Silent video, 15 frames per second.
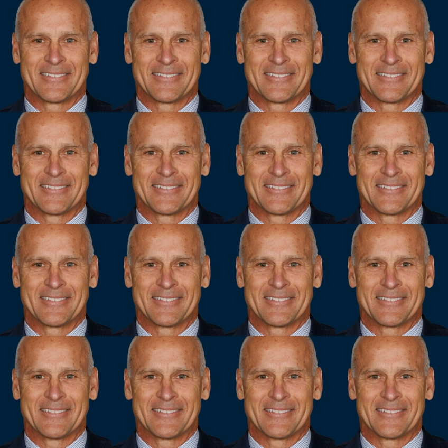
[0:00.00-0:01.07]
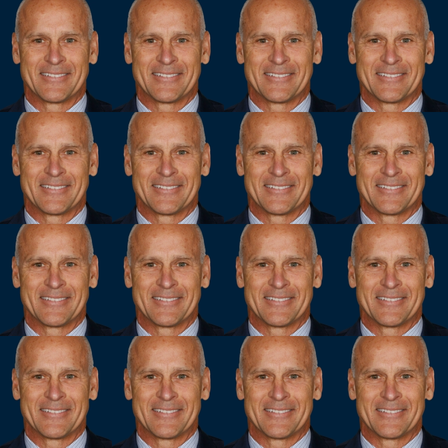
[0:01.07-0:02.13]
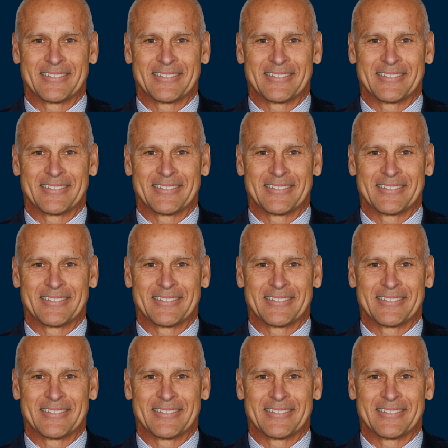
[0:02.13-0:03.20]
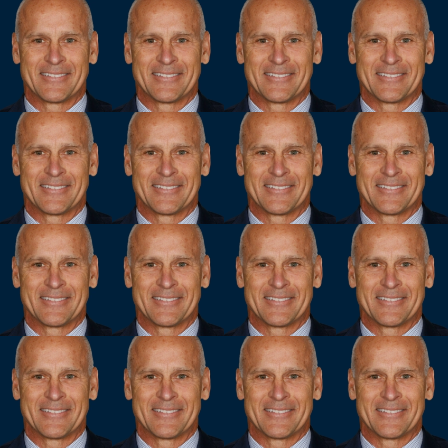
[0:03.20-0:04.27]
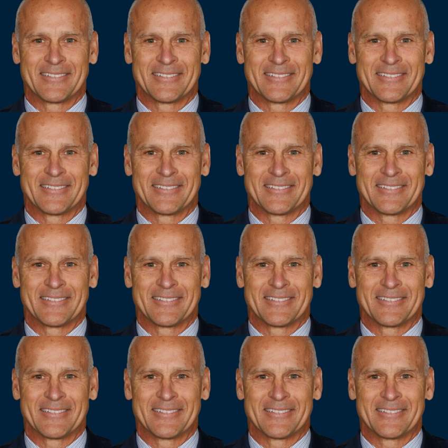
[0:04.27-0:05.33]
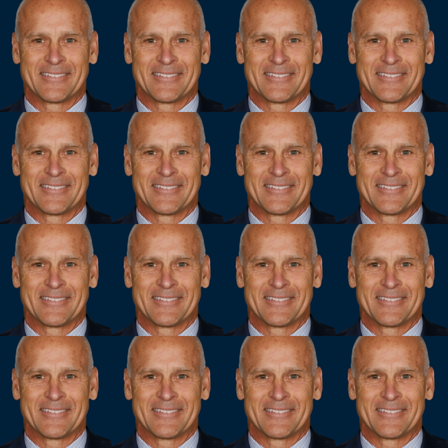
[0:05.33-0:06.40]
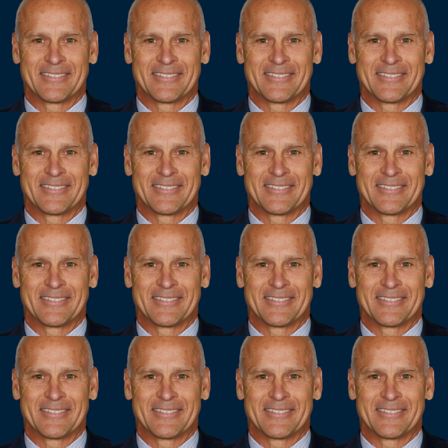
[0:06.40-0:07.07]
This is a still picture; no speech is visible.